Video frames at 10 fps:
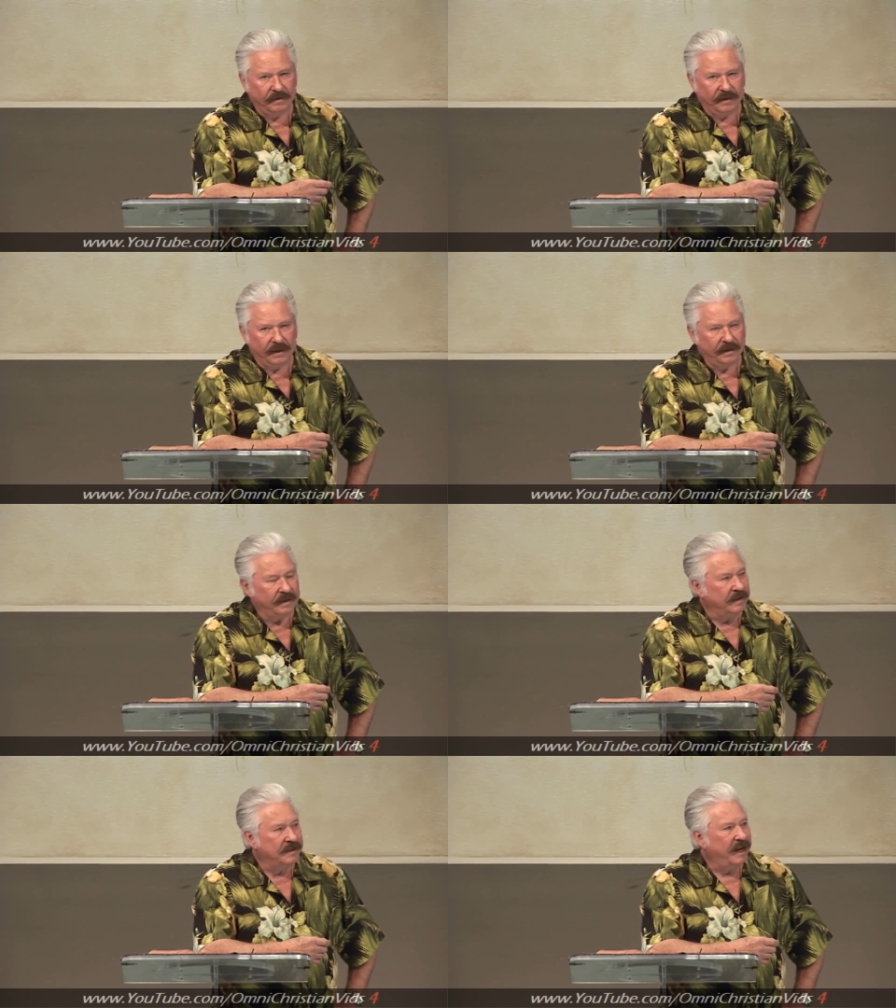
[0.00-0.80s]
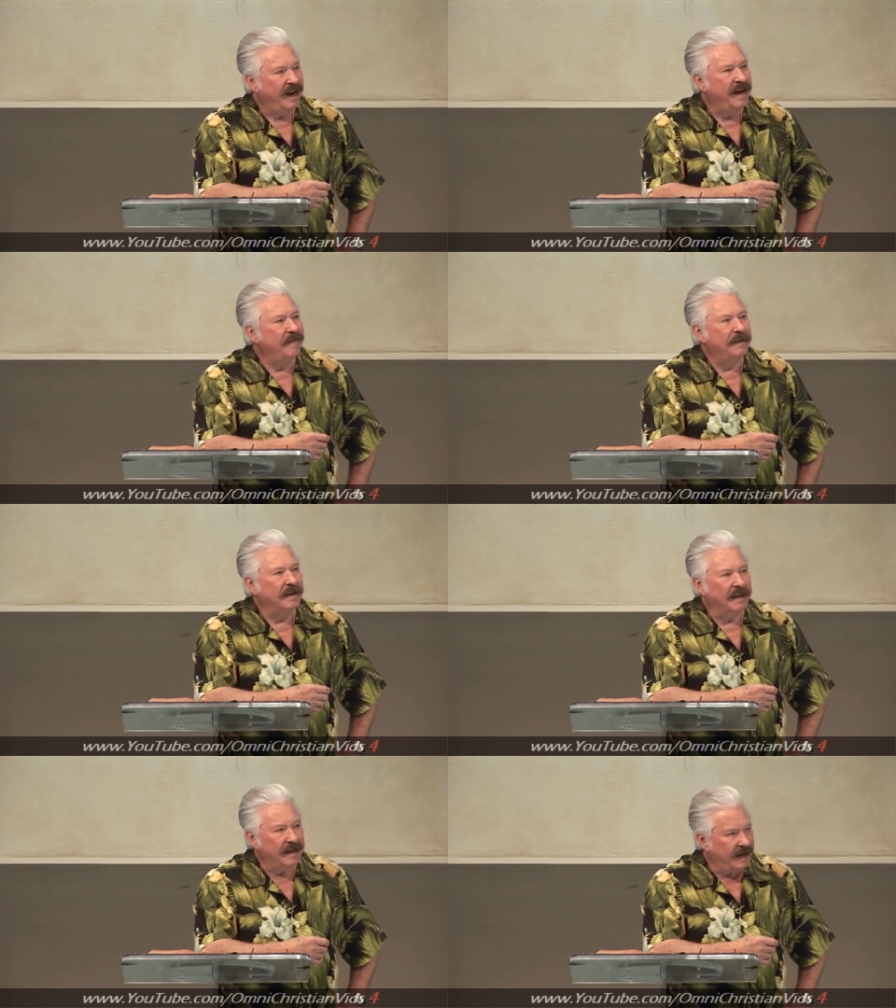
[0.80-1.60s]
that is
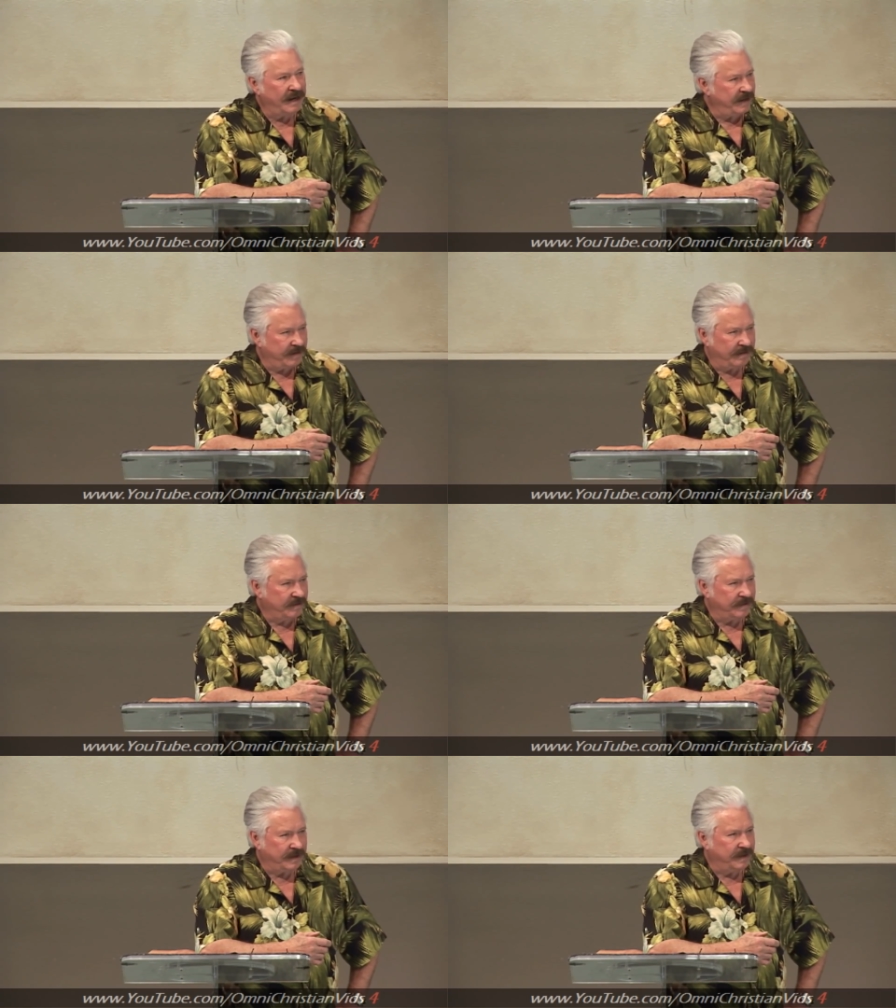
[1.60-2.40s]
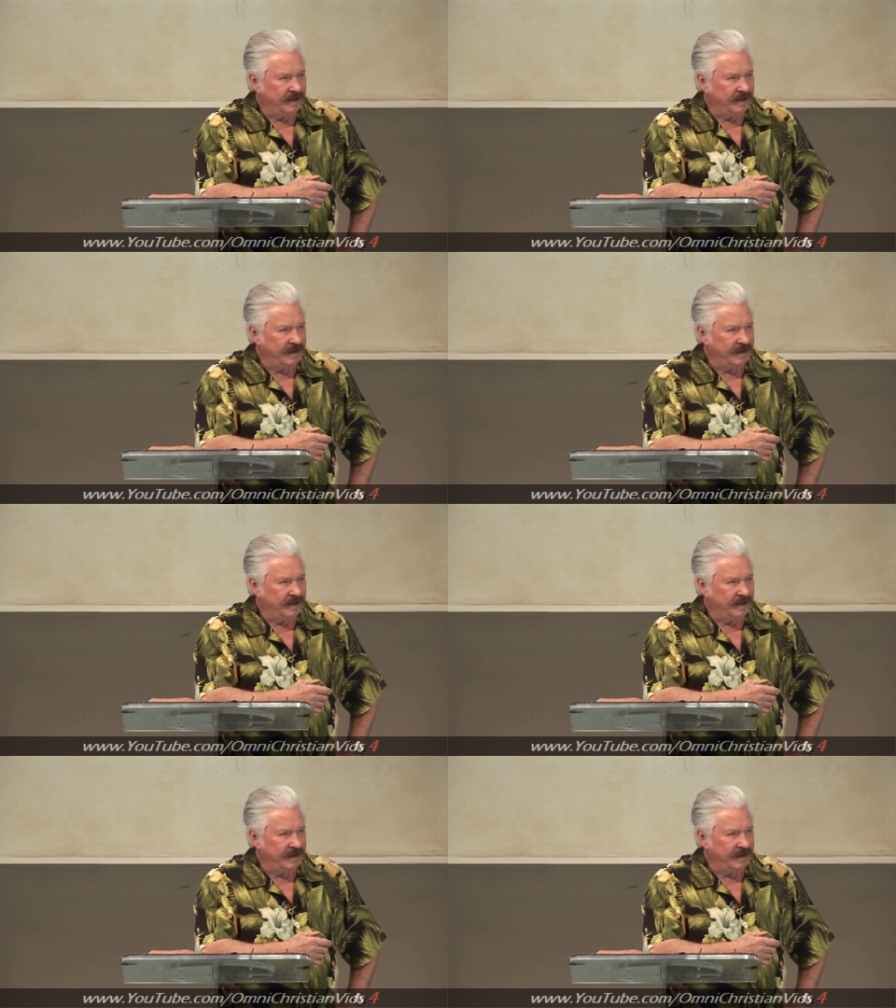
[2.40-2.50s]
heavenly higher than